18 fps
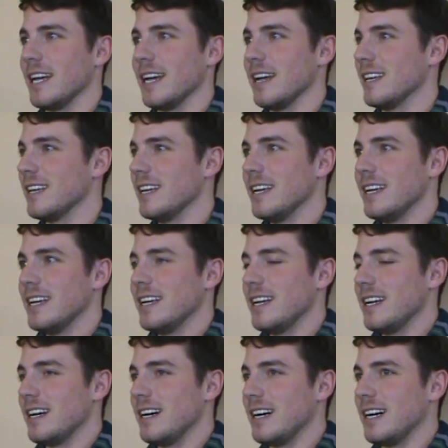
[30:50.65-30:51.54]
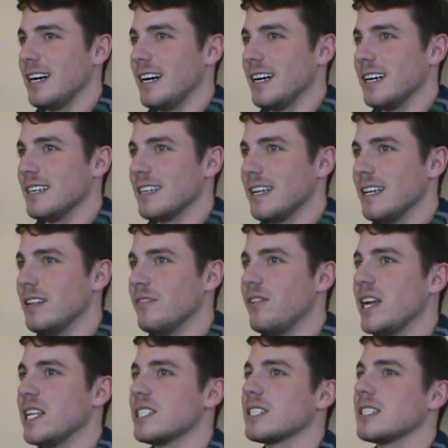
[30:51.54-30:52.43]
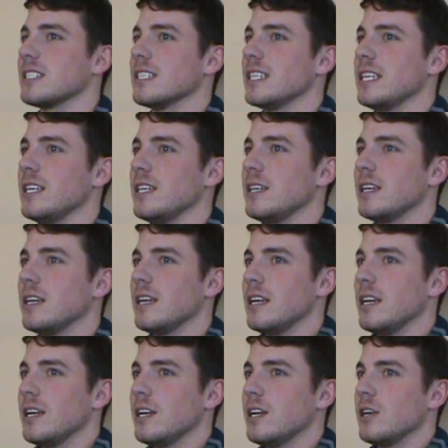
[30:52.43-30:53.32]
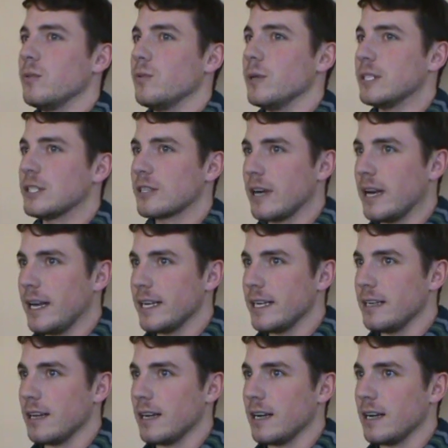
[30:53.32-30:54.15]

yeah, uh, and eventually we tried.